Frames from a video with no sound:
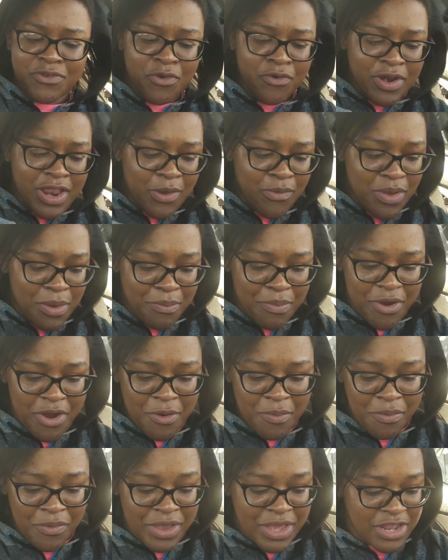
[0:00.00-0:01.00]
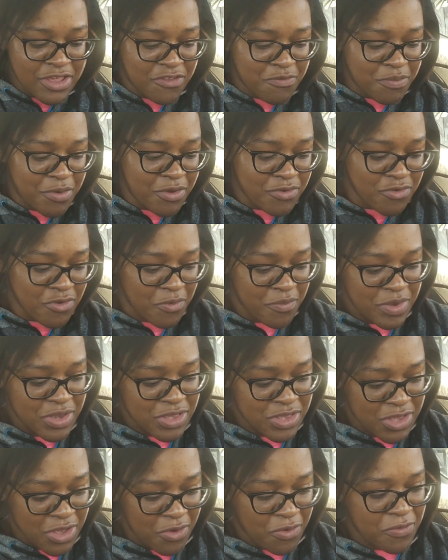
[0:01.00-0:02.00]
Oh, that one purple and it spilled on me,
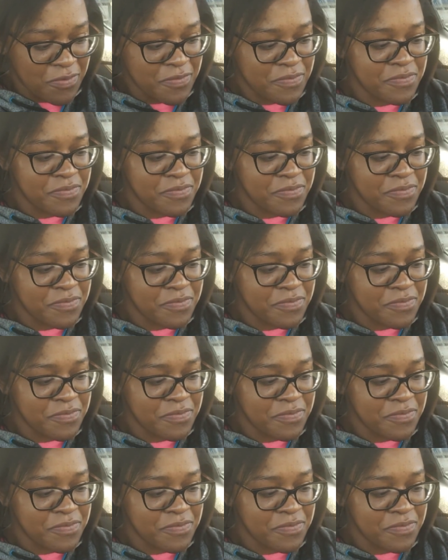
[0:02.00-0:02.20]
so.